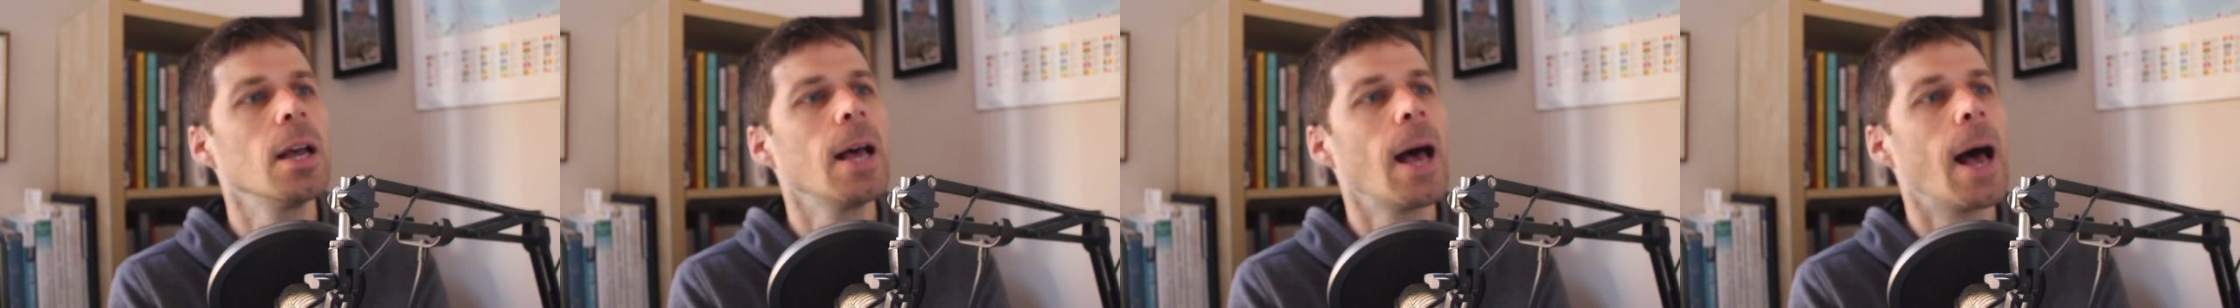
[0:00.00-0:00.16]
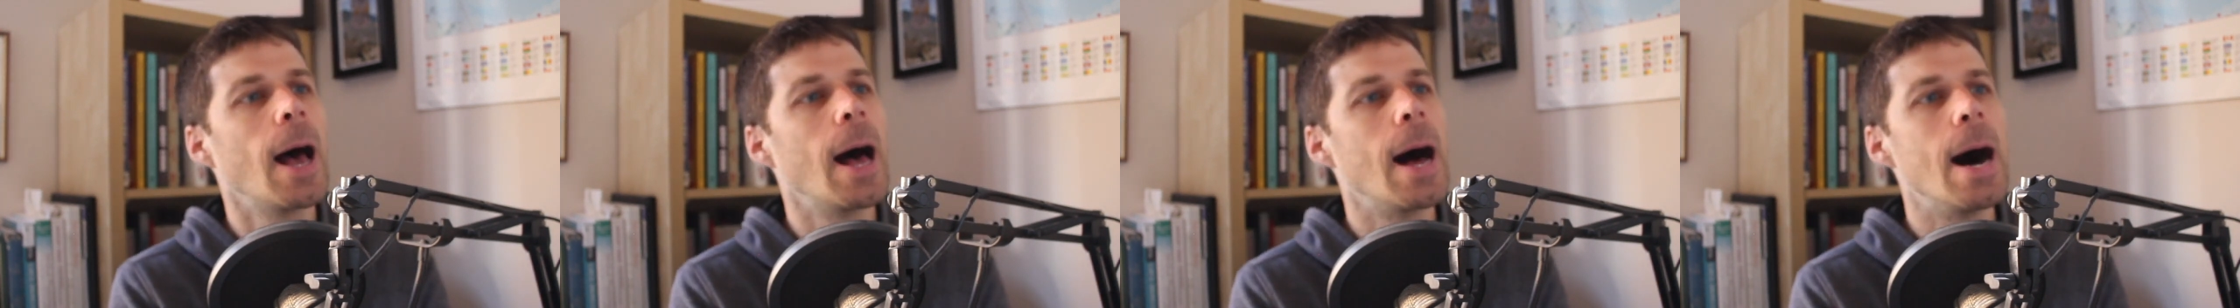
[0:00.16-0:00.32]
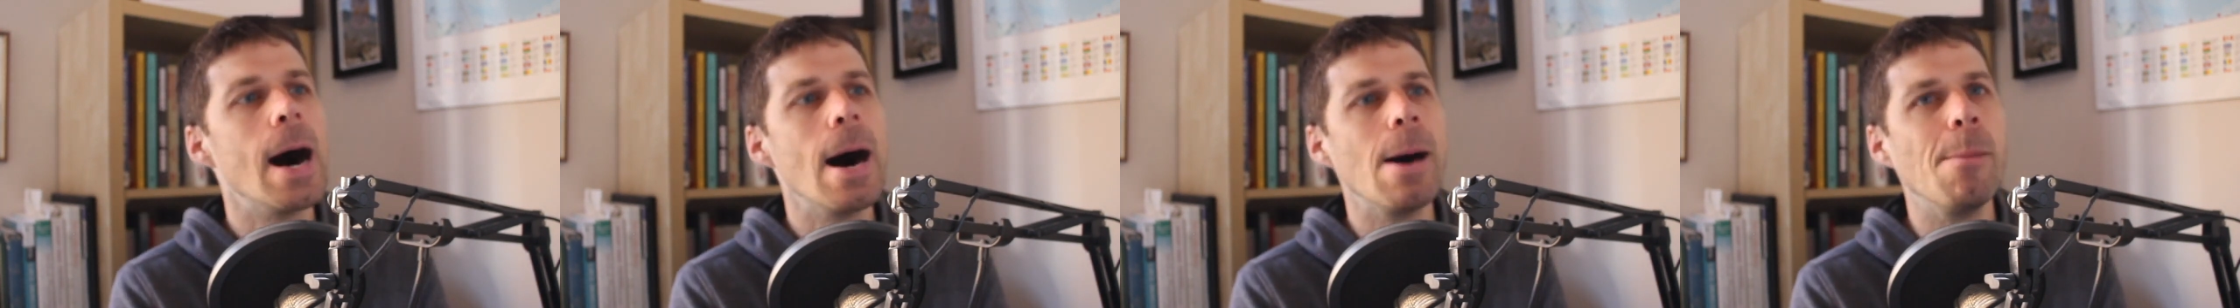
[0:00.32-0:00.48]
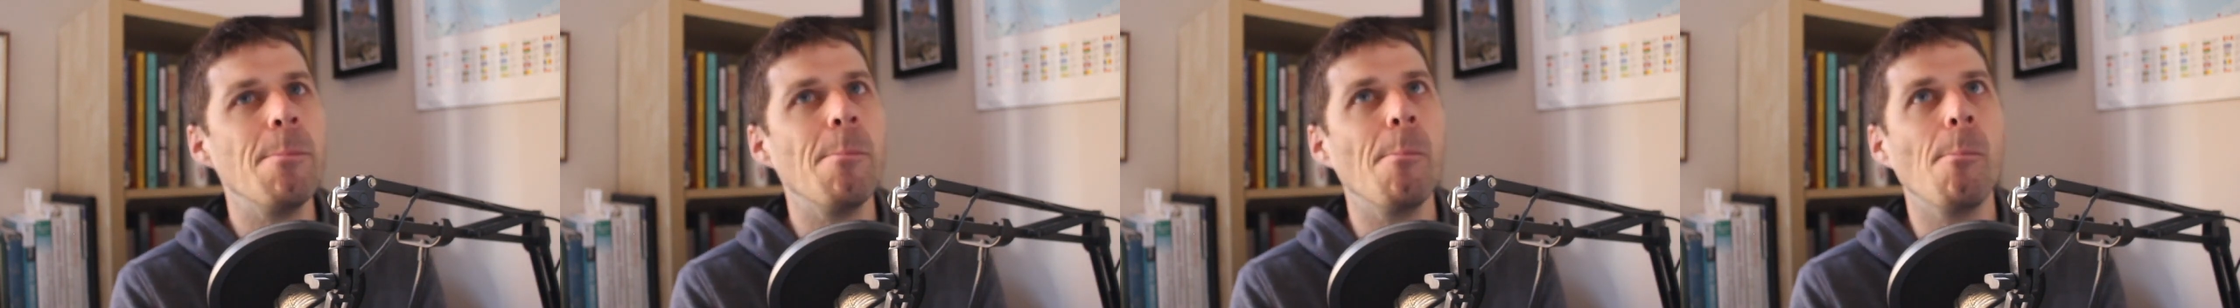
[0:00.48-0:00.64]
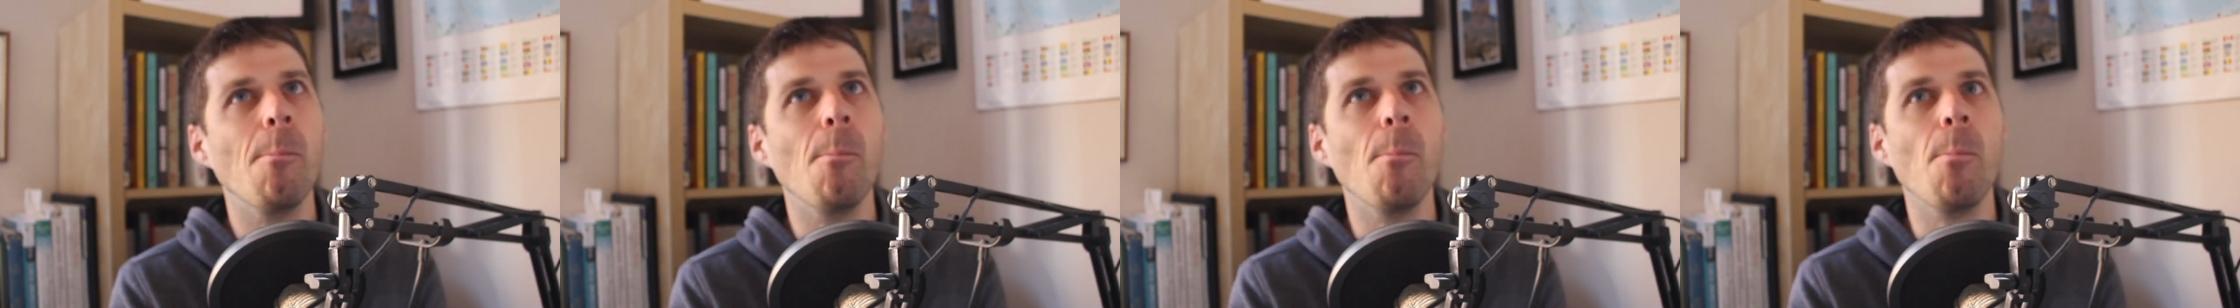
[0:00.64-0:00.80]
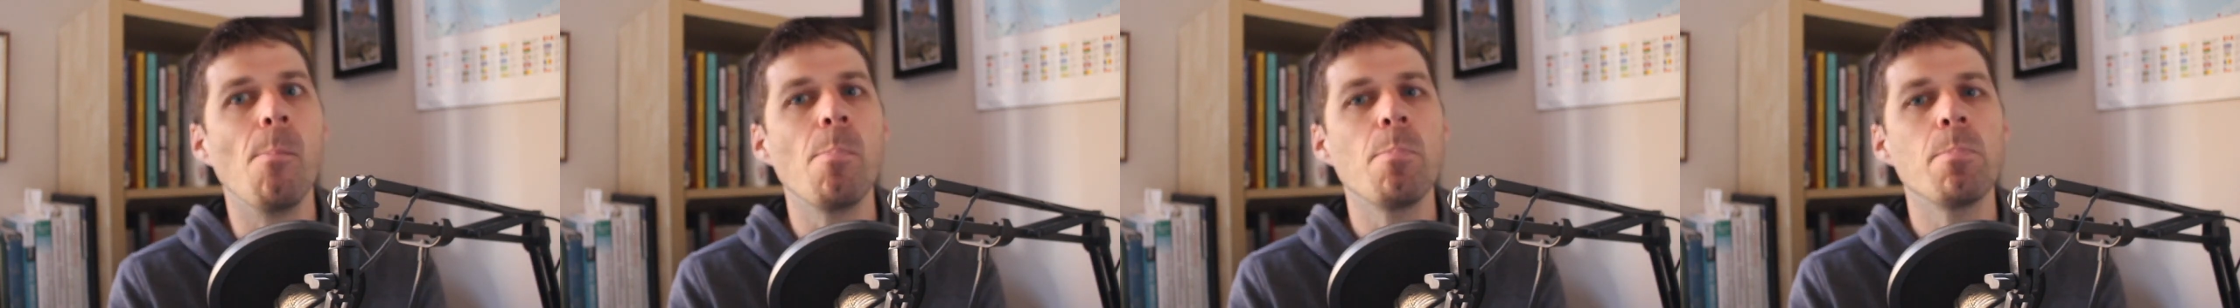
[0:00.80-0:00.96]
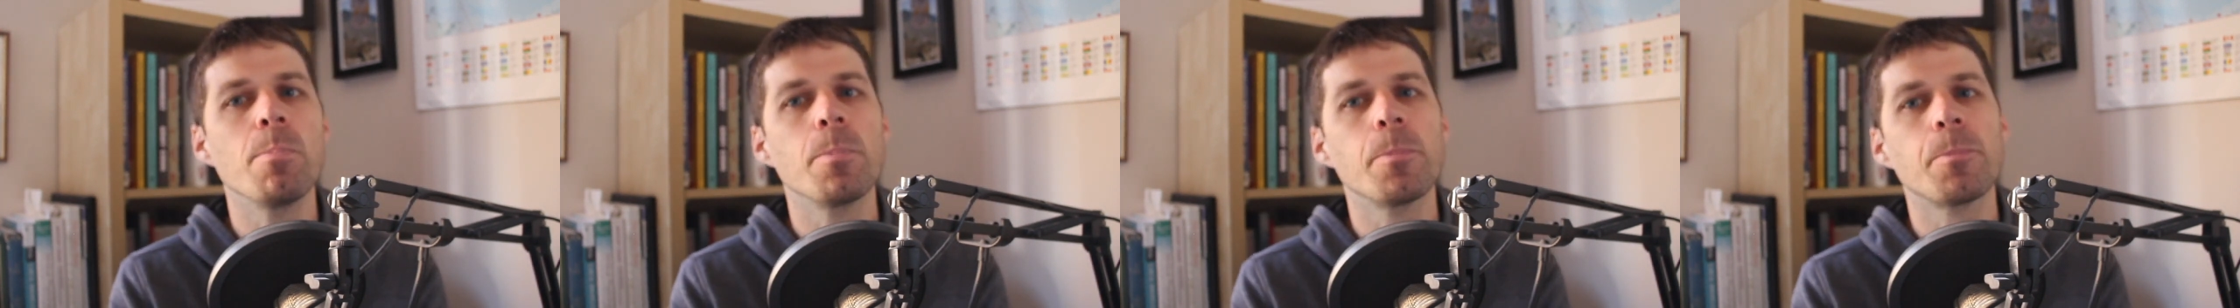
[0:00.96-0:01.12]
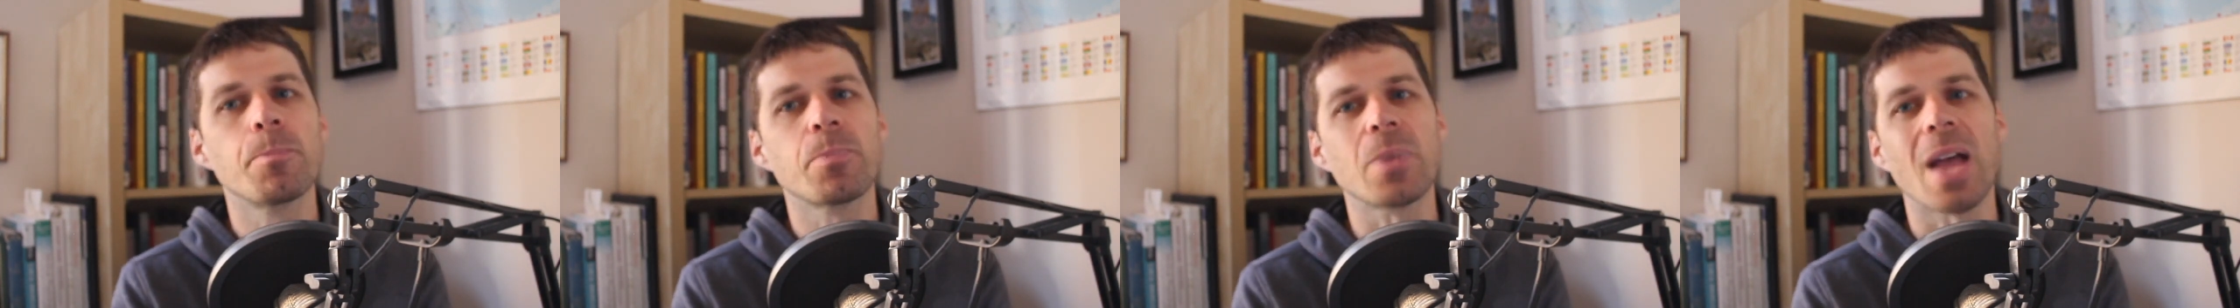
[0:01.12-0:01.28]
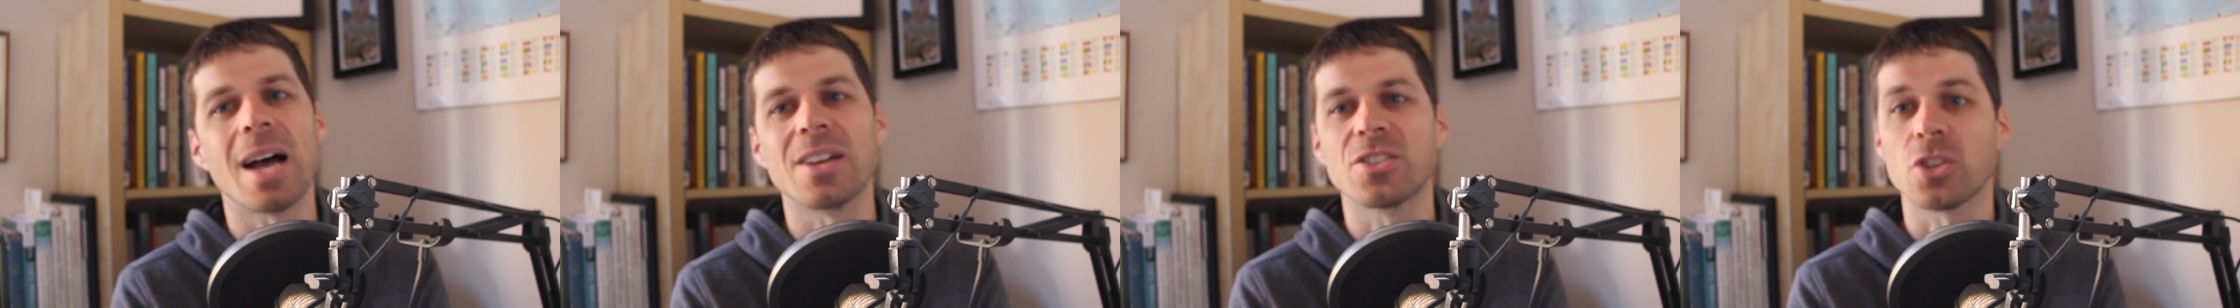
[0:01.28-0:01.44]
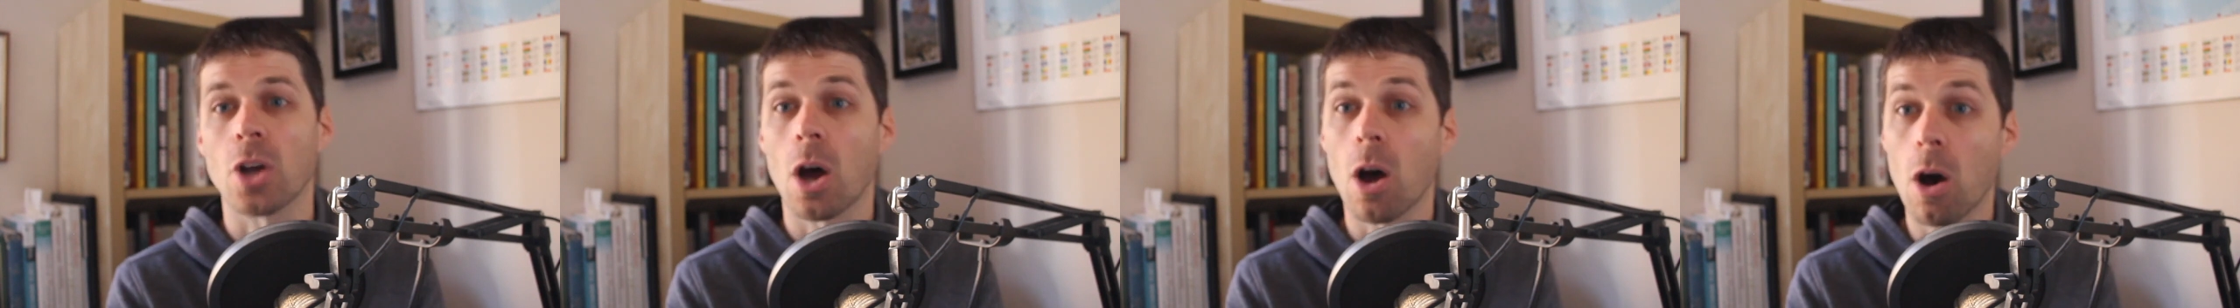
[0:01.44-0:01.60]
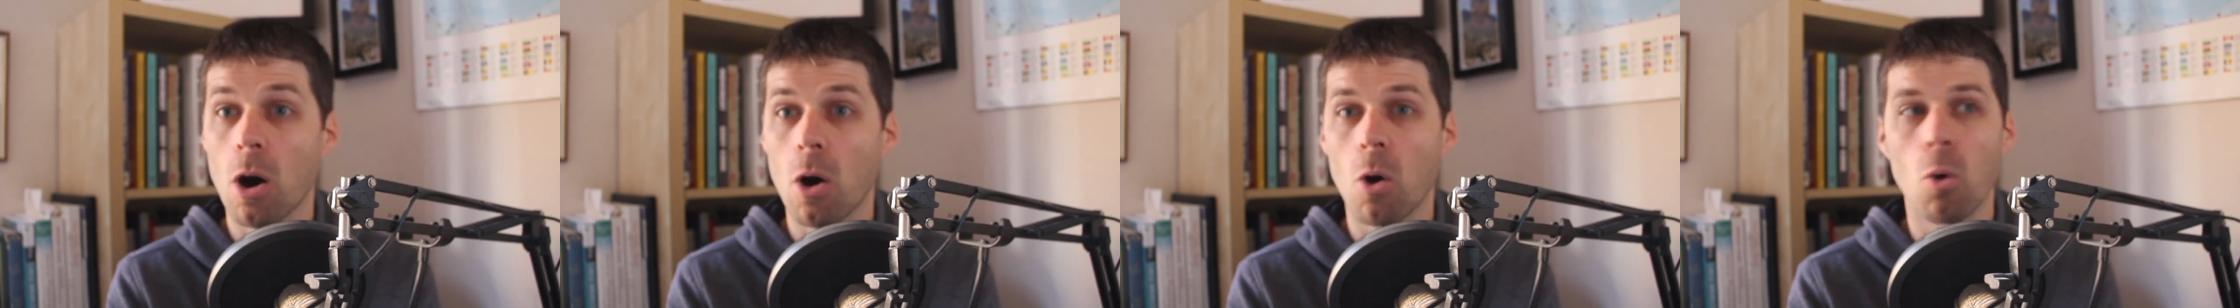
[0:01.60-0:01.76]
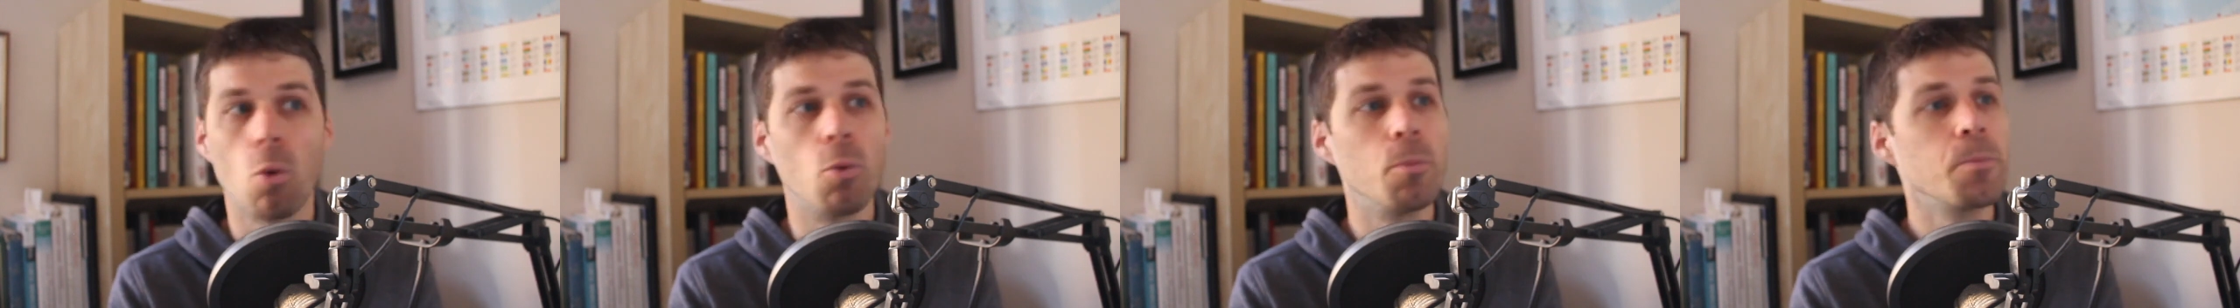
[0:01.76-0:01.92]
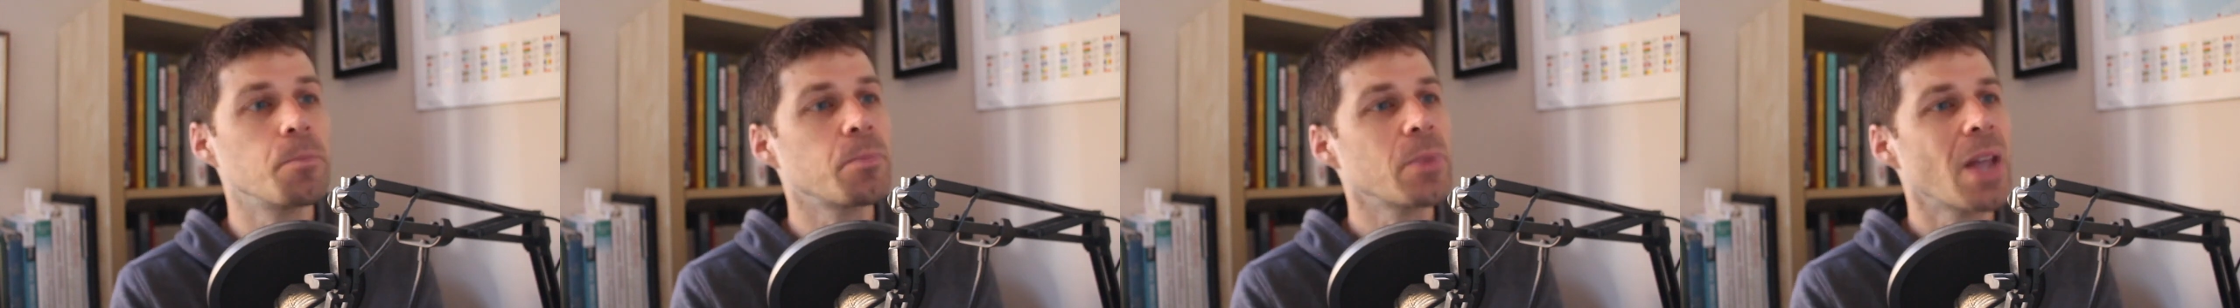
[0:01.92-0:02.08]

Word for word: um, as a whole.